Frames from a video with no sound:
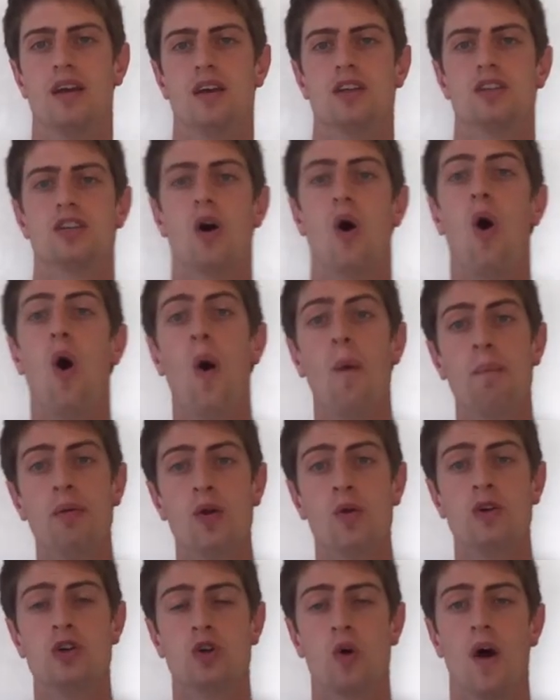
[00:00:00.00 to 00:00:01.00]
So I hope
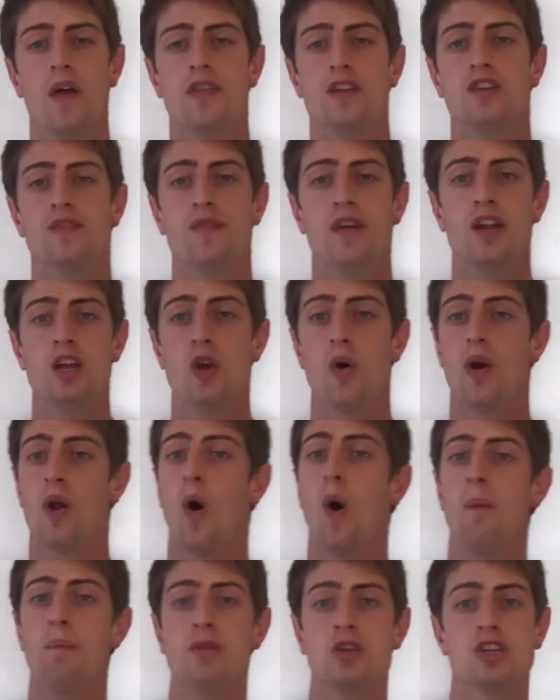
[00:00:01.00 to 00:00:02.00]
you enjoyed this video and I
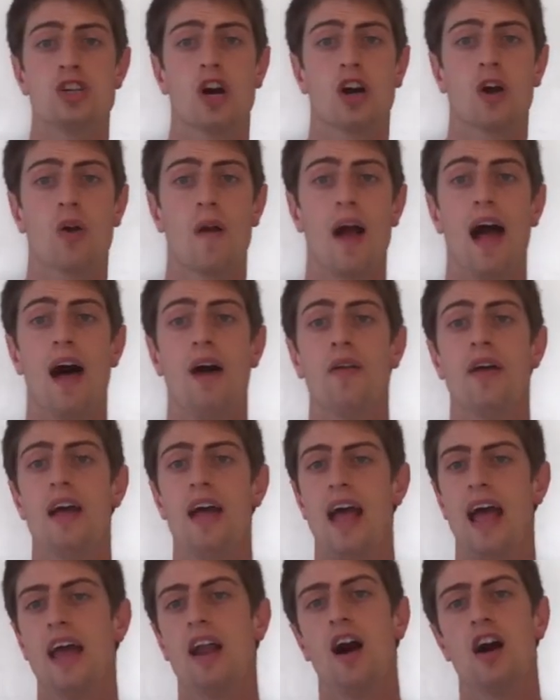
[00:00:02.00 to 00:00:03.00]
hope you stuck around
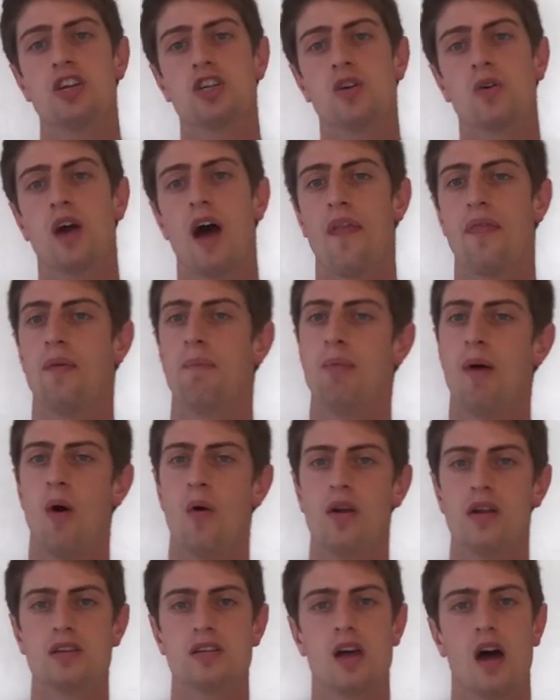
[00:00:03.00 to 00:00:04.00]
and also got the
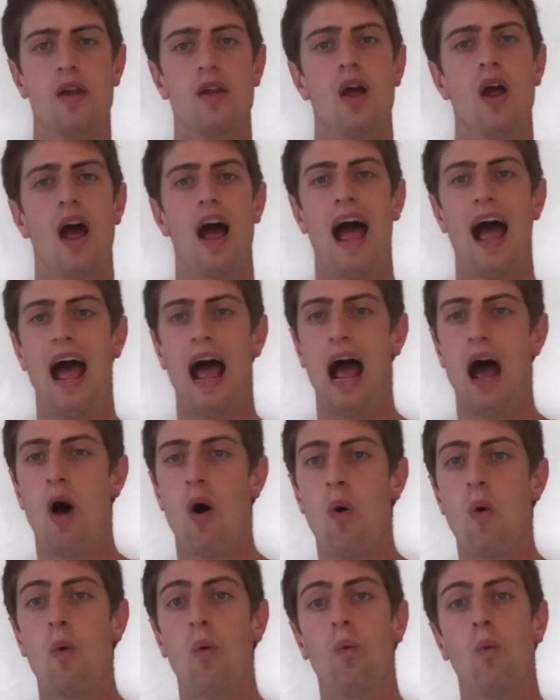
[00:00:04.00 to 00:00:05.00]
bonus on
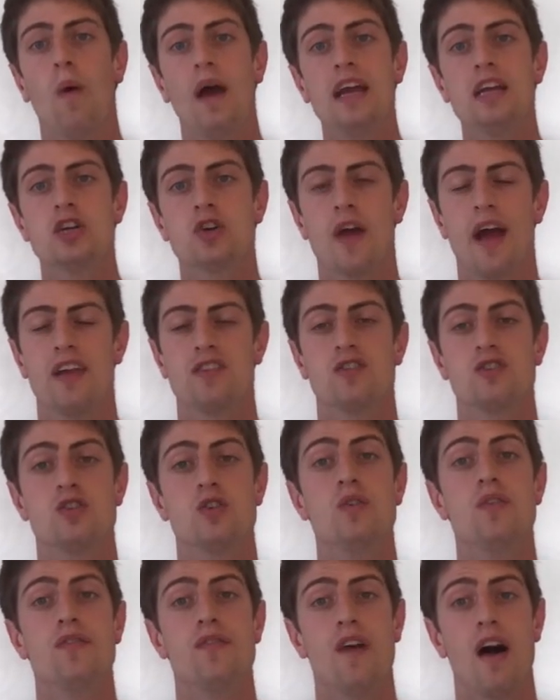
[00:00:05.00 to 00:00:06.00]
how weight transfer
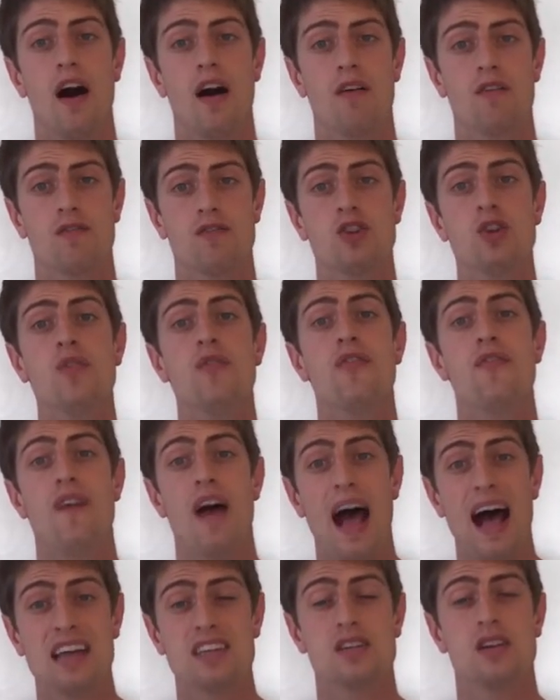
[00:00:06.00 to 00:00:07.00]
too
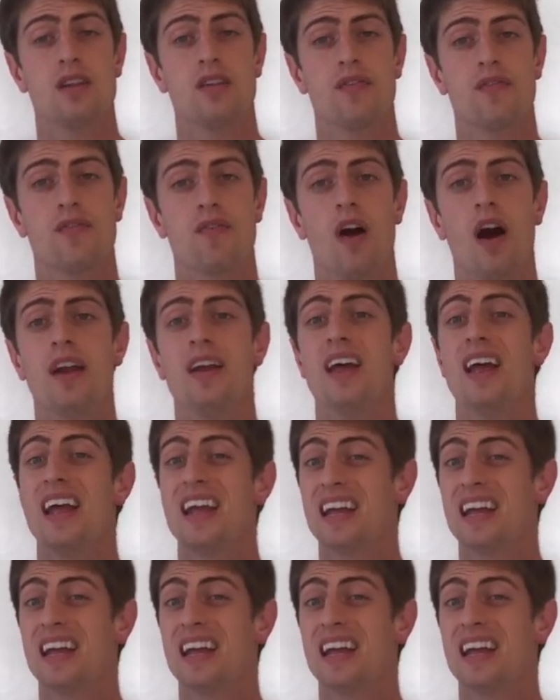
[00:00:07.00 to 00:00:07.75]
fast to the front